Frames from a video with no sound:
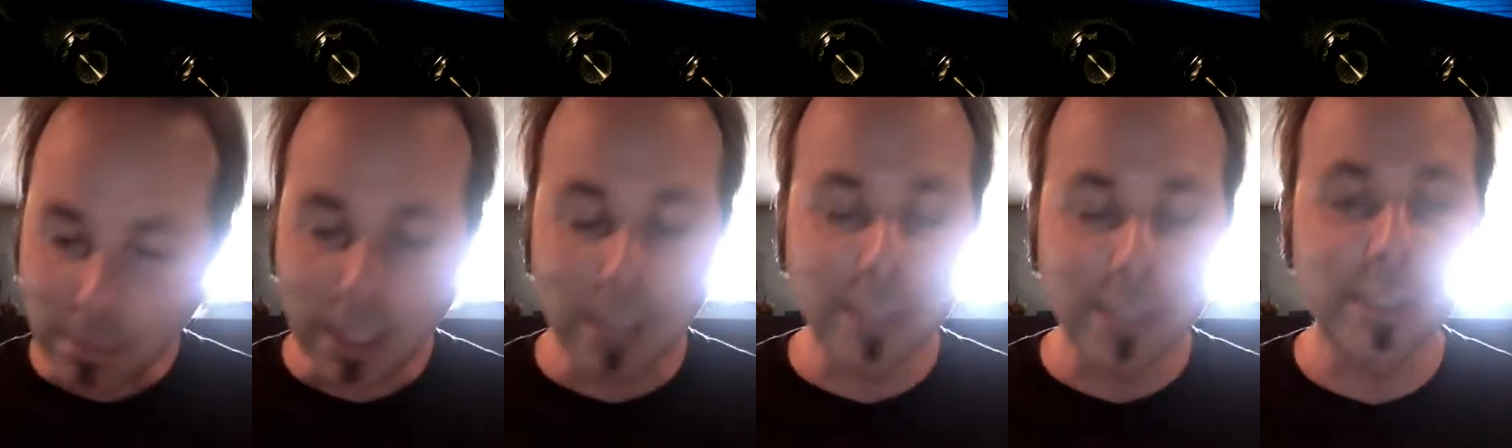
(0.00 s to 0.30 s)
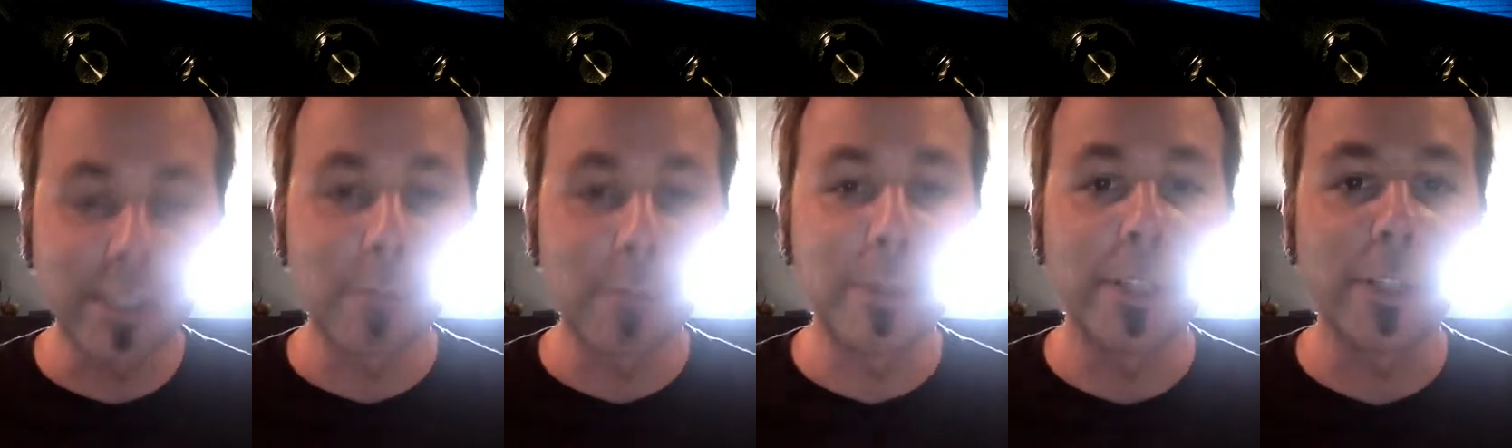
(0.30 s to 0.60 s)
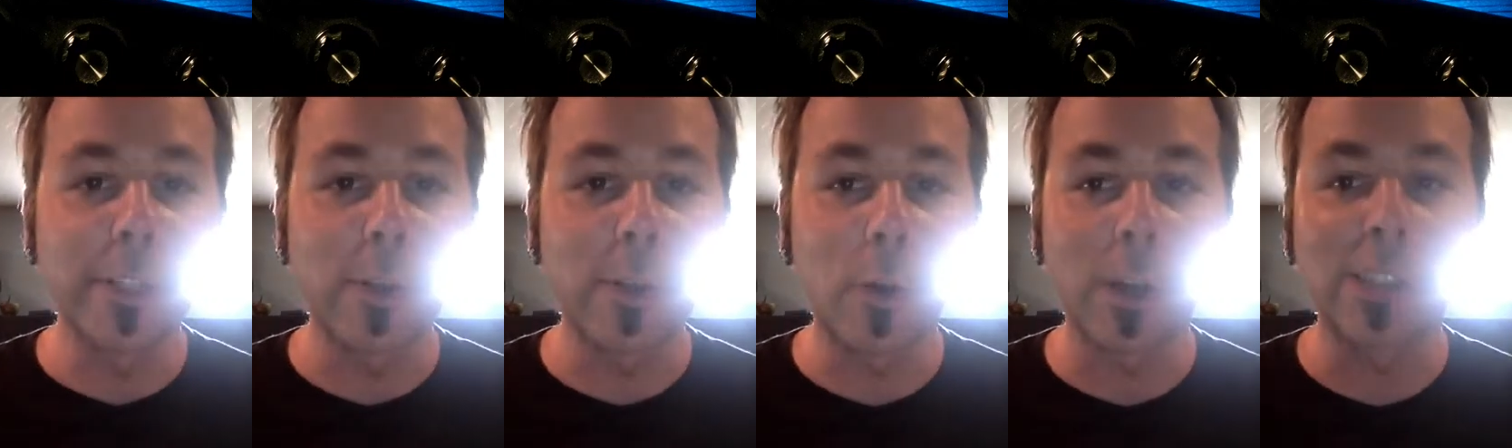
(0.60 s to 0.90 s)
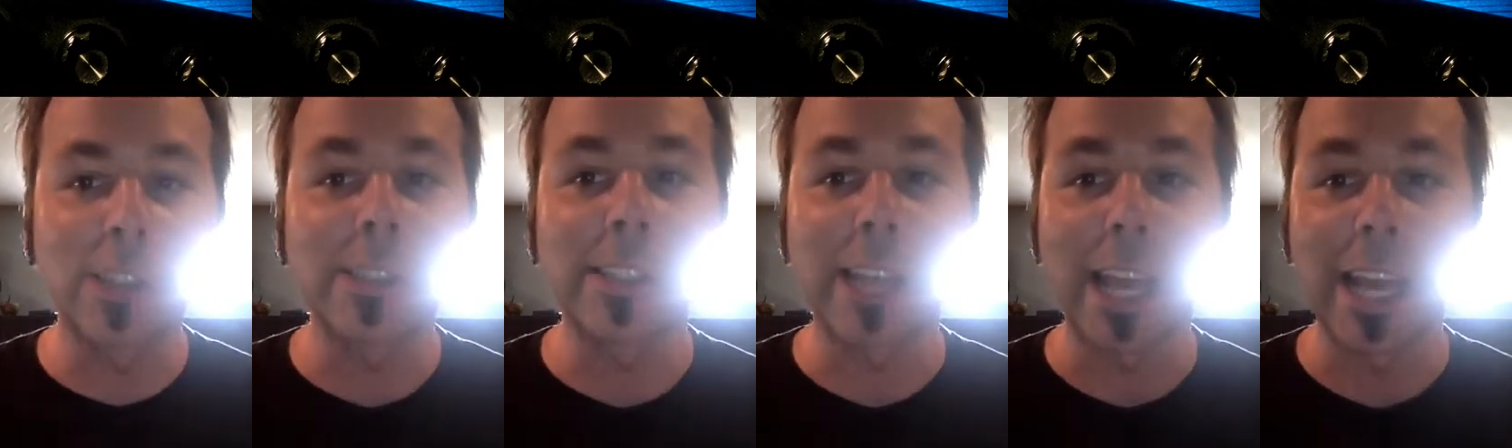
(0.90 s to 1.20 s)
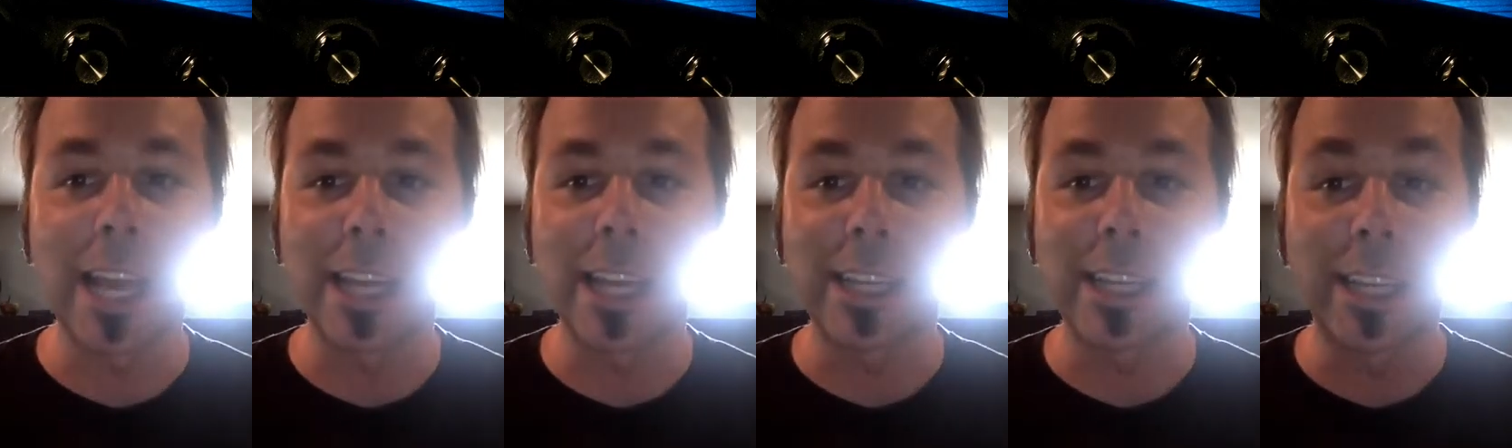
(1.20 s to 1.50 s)
Let's jump into the course
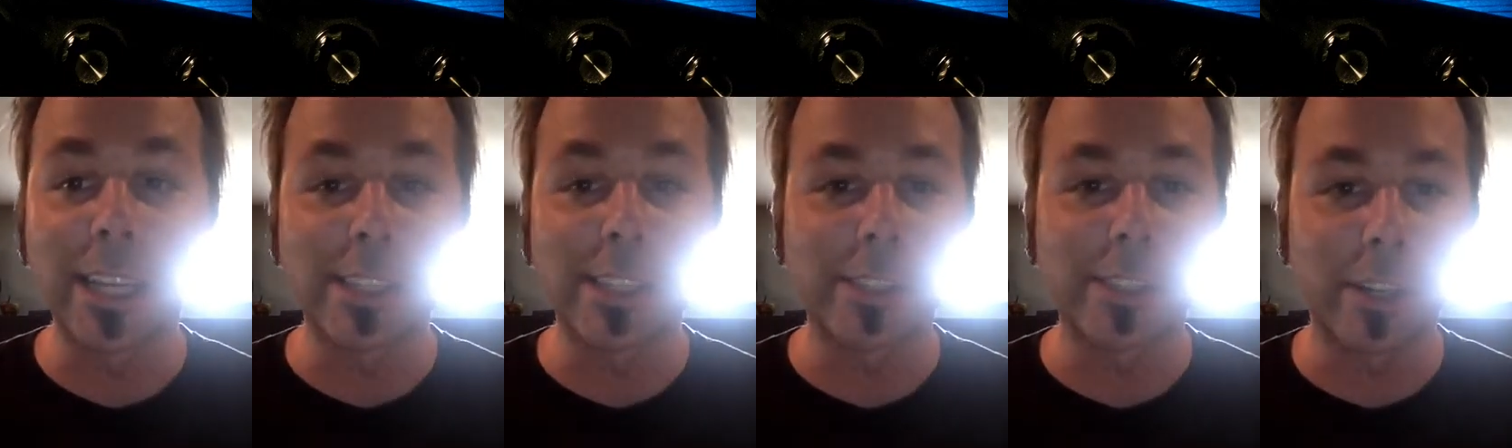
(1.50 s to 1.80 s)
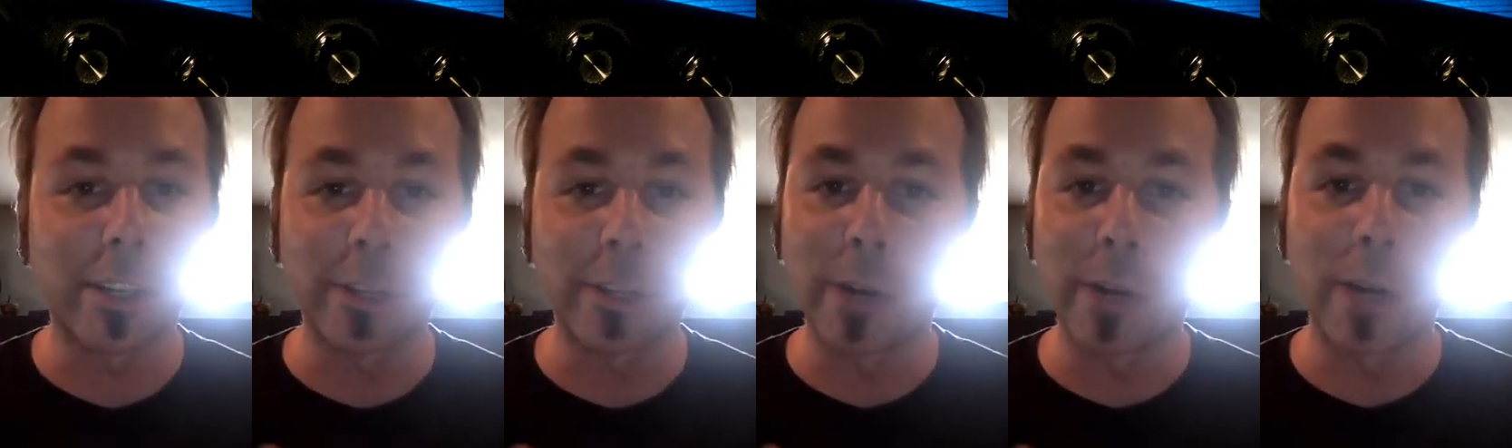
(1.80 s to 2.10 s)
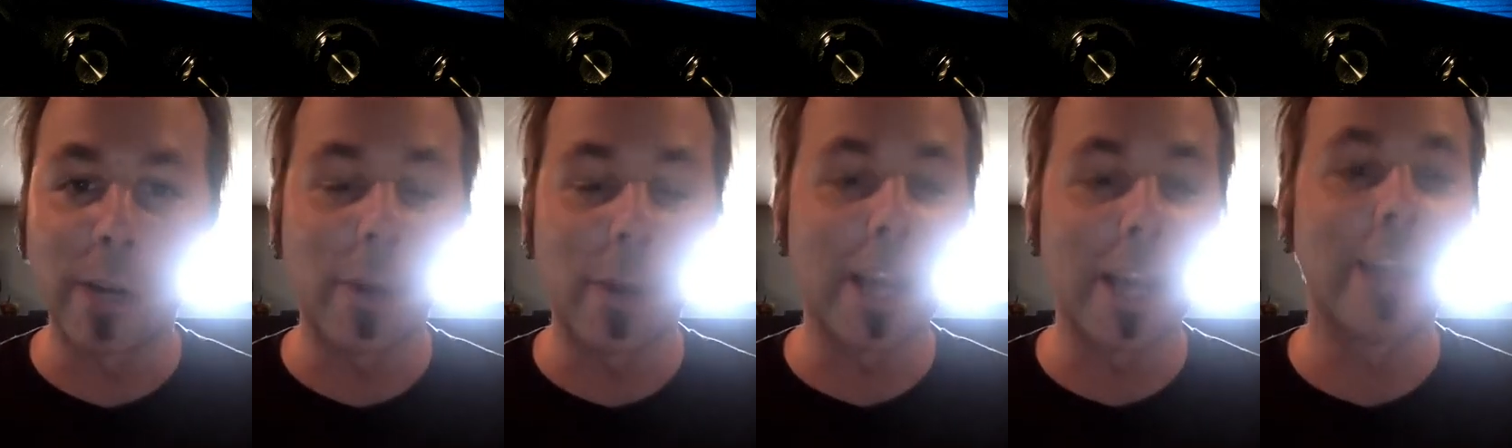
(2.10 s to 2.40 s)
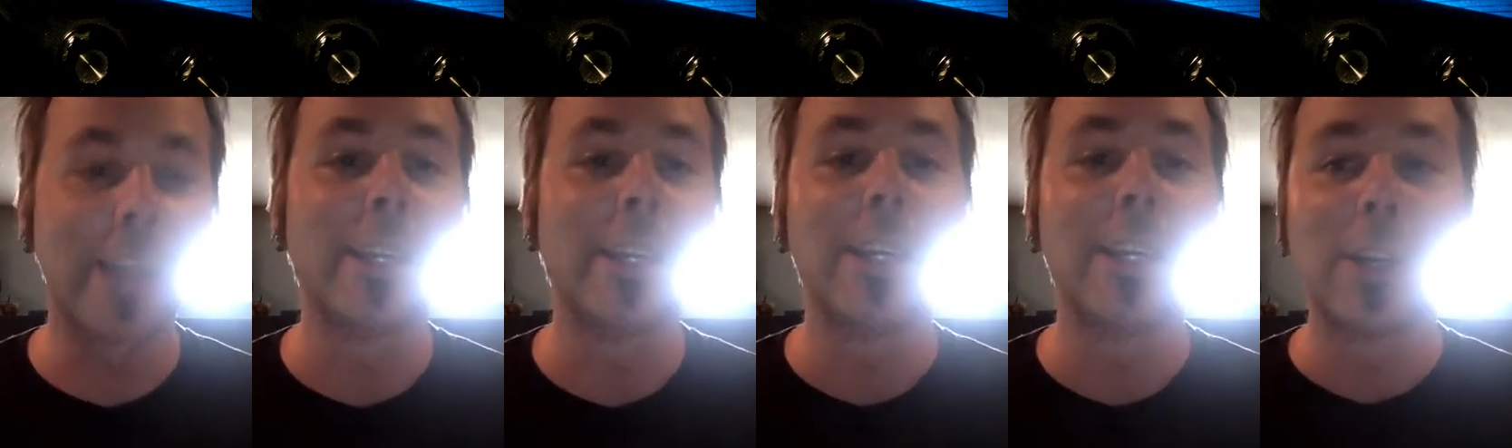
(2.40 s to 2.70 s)
and get started right away